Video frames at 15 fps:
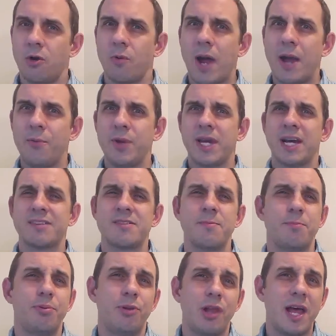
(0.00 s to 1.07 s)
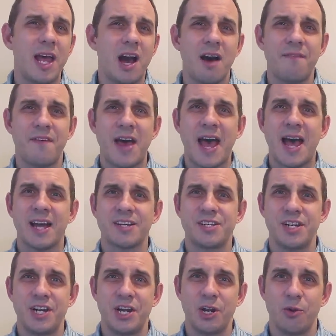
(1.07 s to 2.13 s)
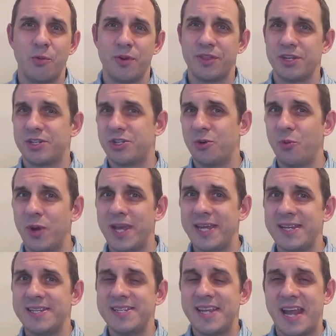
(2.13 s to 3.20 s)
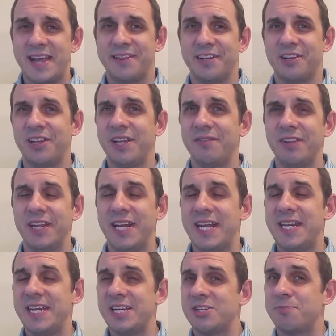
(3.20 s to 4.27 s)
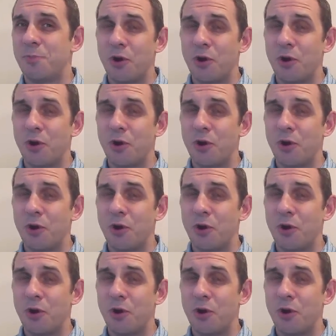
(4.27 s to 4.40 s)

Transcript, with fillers: All right, we got some playoff action here with the Twins and the Cleveland Indians.